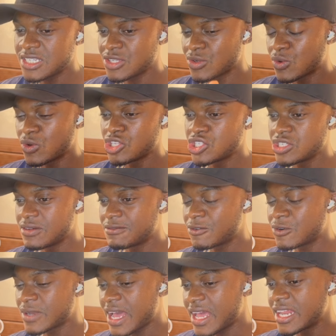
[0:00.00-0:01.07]
You go into the
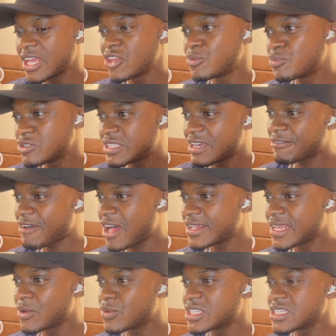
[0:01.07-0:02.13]
folder and then you put a file there,
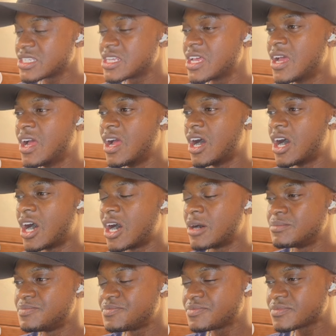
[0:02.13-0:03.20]
which is a
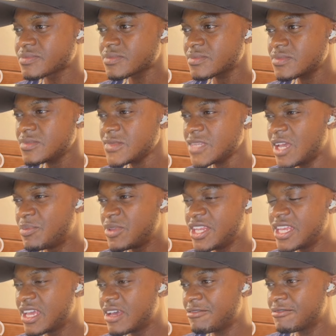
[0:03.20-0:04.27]

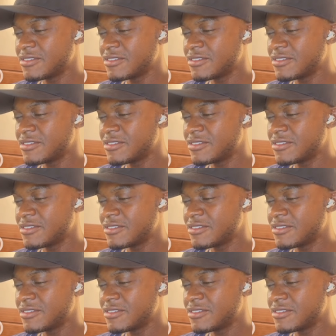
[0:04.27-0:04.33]
PDF.